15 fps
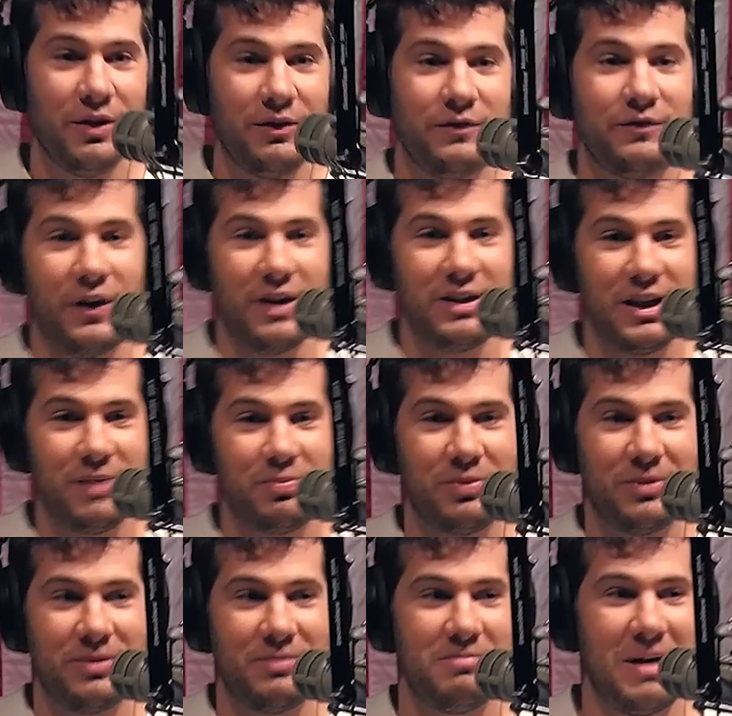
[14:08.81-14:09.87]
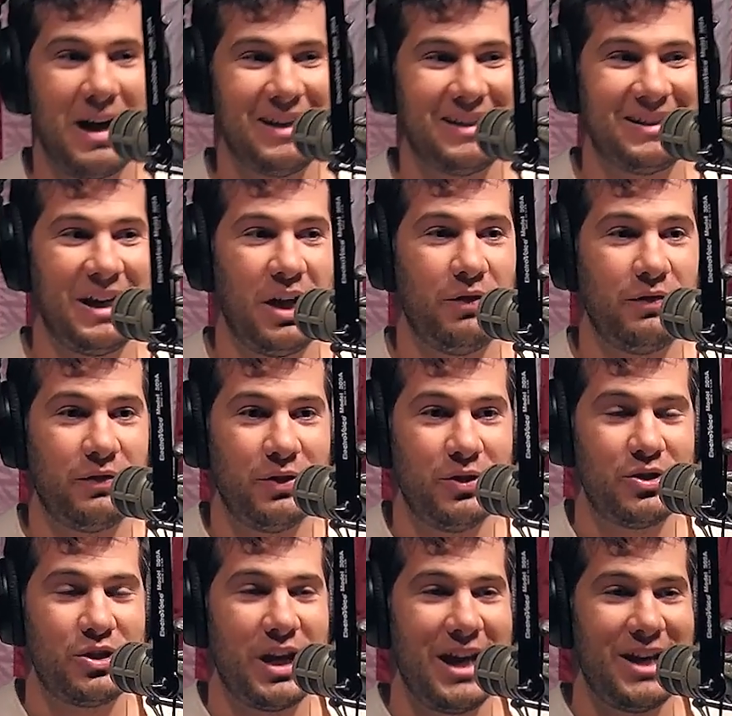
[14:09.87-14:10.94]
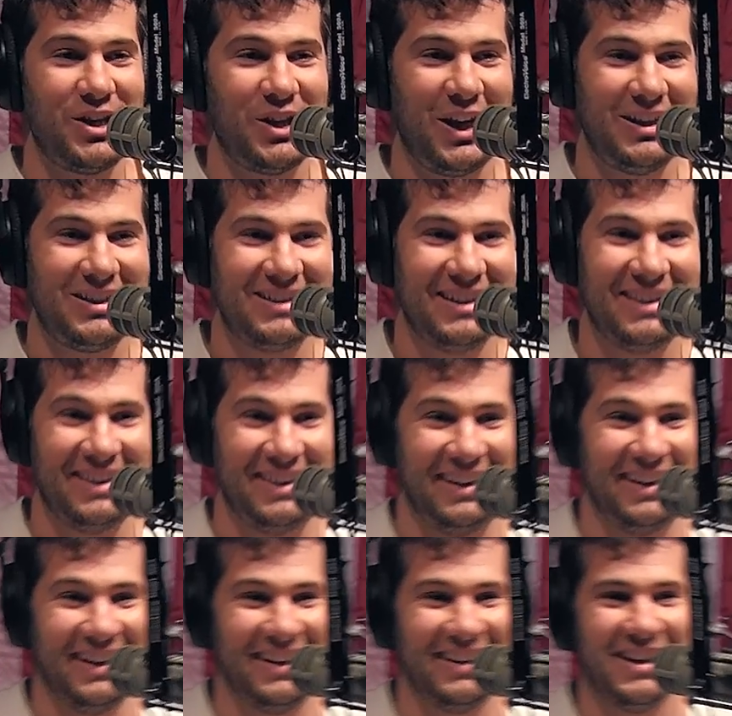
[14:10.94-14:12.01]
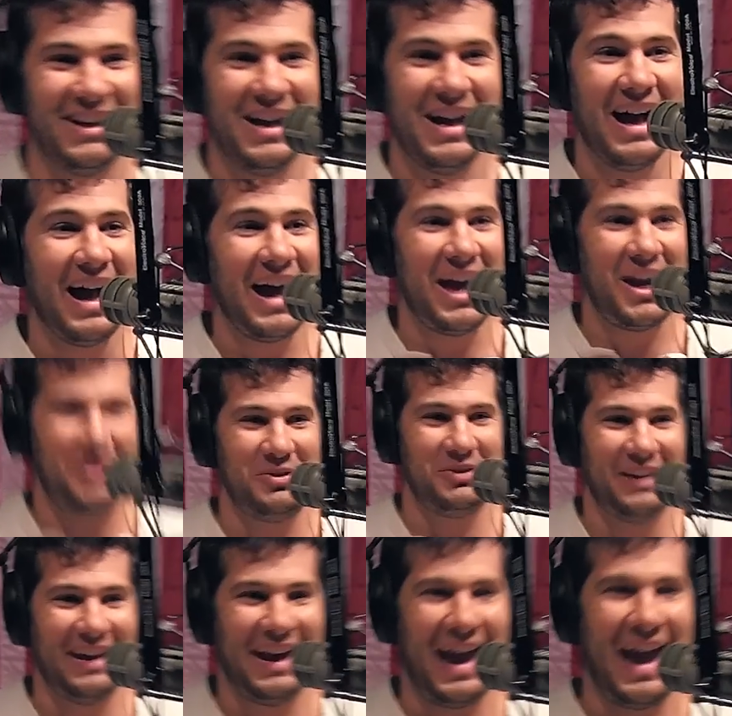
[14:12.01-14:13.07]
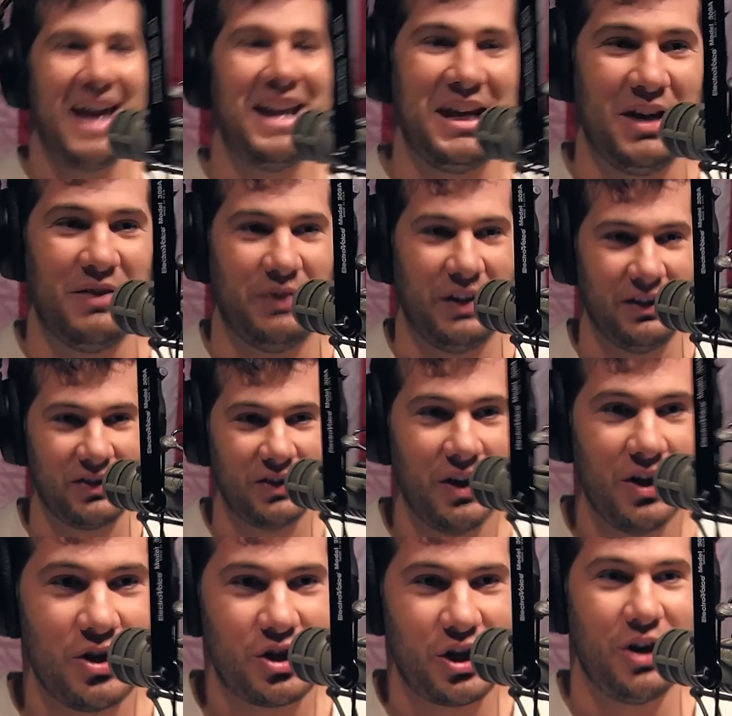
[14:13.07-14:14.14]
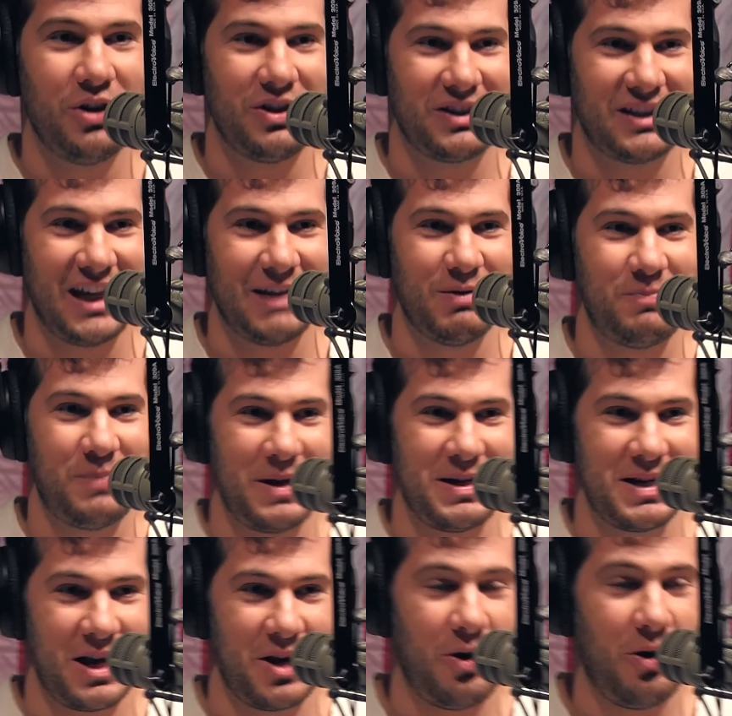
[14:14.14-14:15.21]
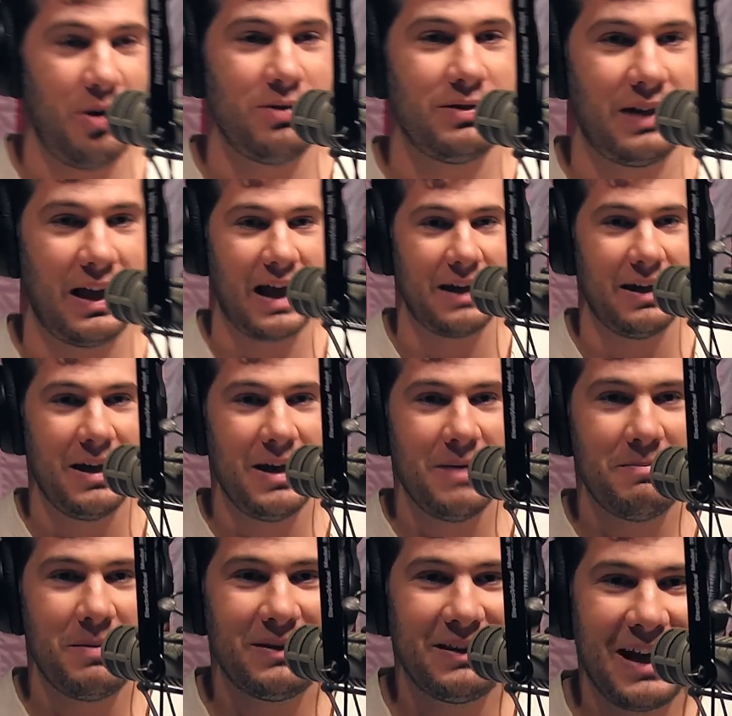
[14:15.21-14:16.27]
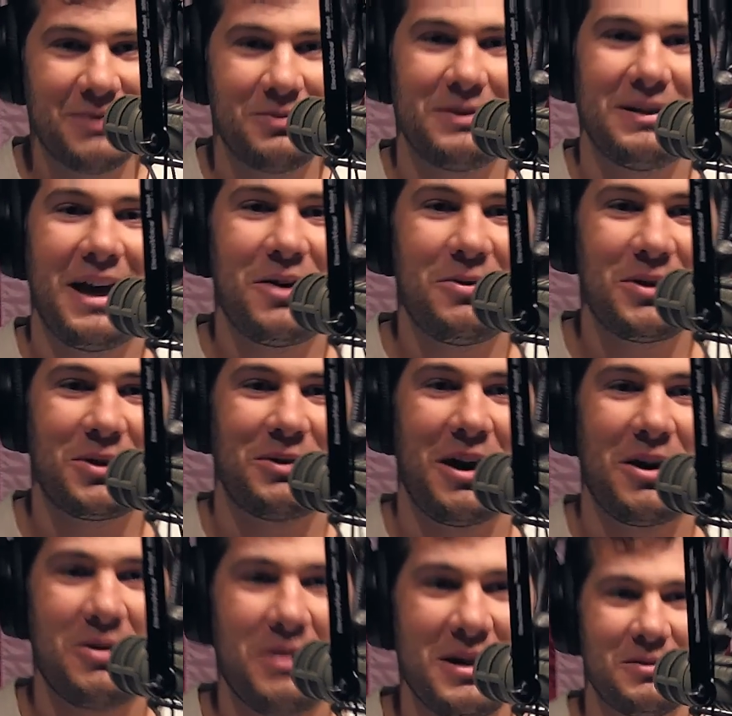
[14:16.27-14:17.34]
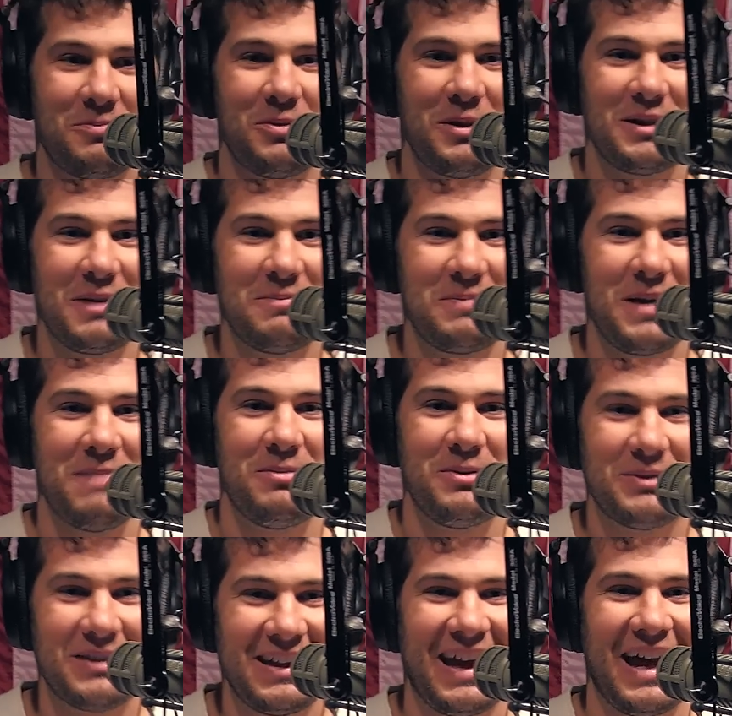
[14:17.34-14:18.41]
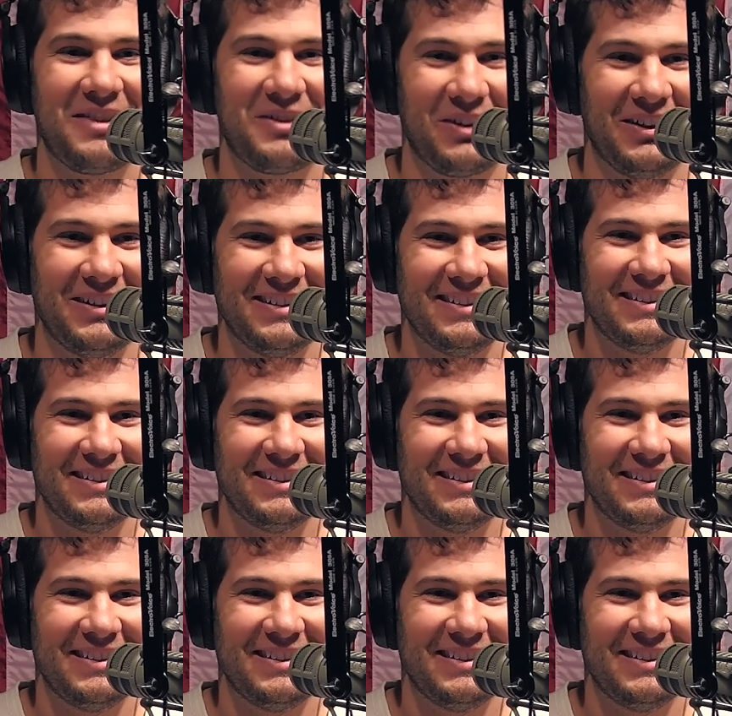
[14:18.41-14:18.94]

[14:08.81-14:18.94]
Fundip, myself, JJ, Cynthia. I don't think any of us share the same opinion on a whole lot, but that's what Louder with Crowder is, bringing people together.